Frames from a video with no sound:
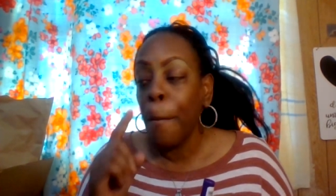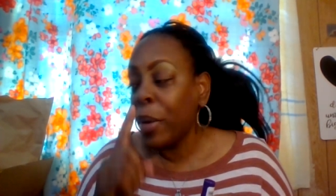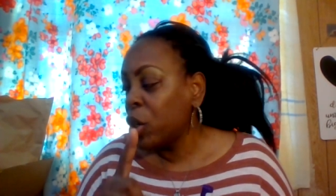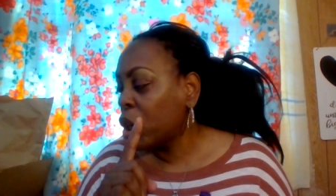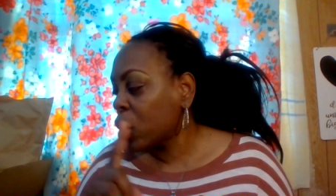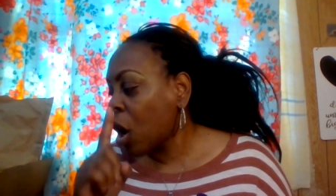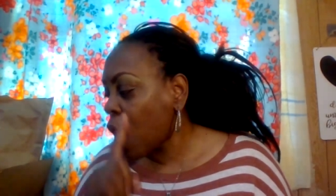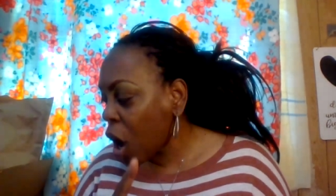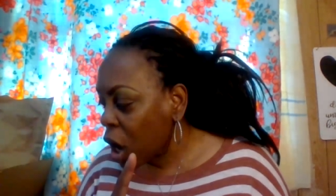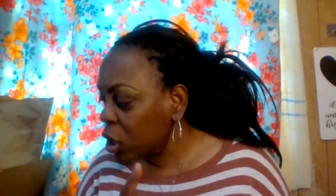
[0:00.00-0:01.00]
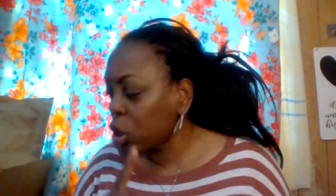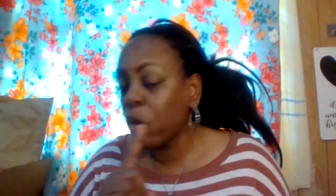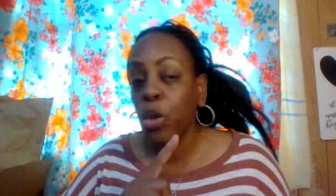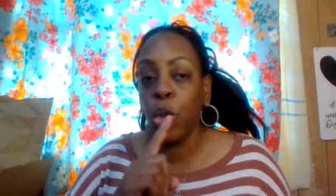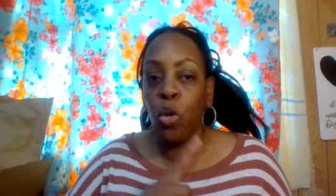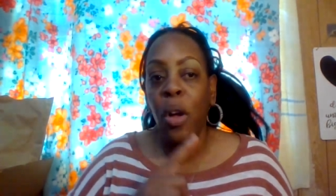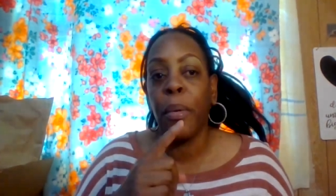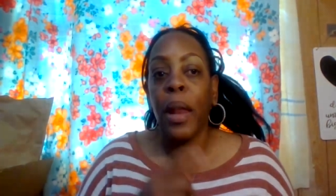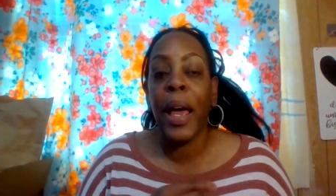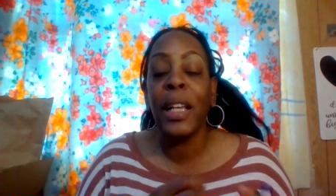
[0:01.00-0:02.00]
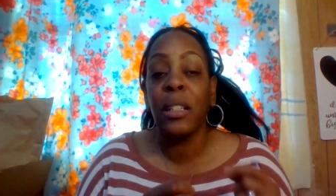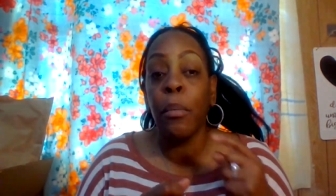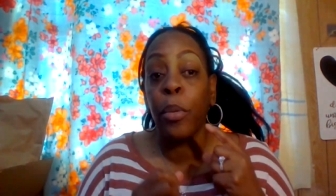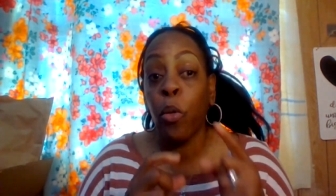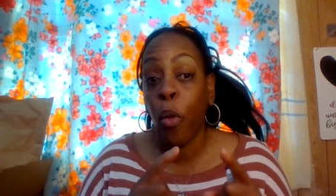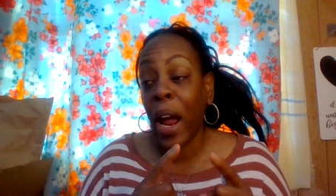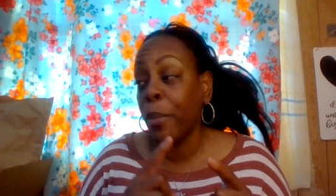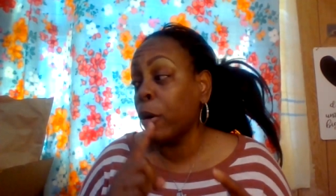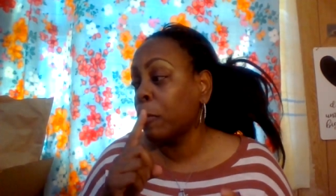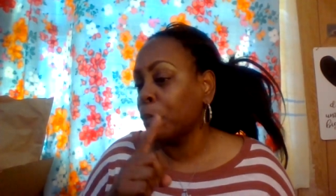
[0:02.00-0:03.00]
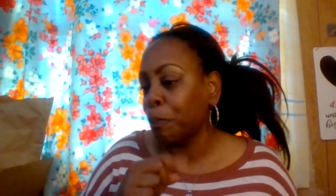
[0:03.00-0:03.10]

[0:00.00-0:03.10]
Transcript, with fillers: but you can also to apply some primer